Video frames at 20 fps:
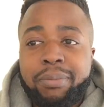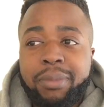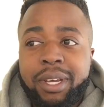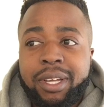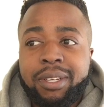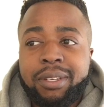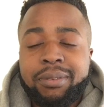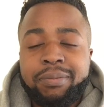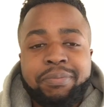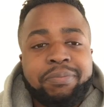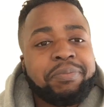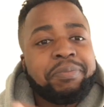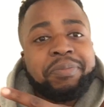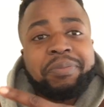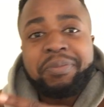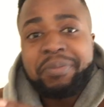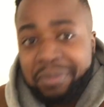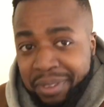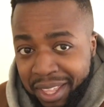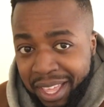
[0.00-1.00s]
men
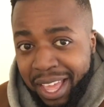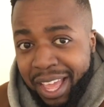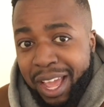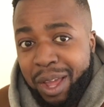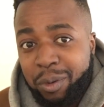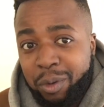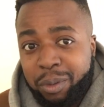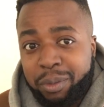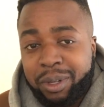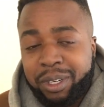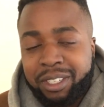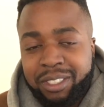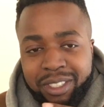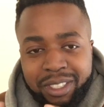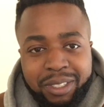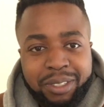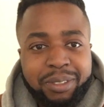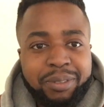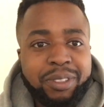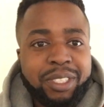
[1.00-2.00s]
and women.
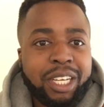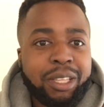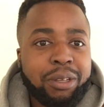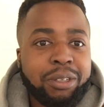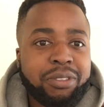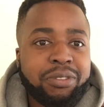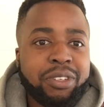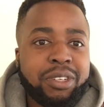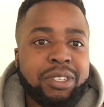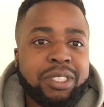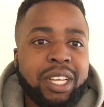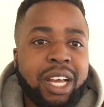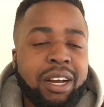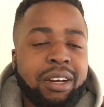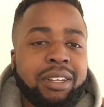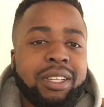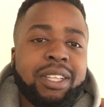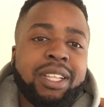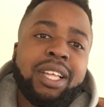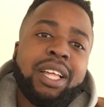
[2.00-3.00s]
So check those videos
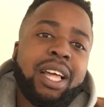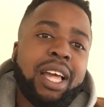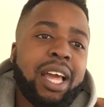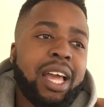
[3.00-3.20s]
out.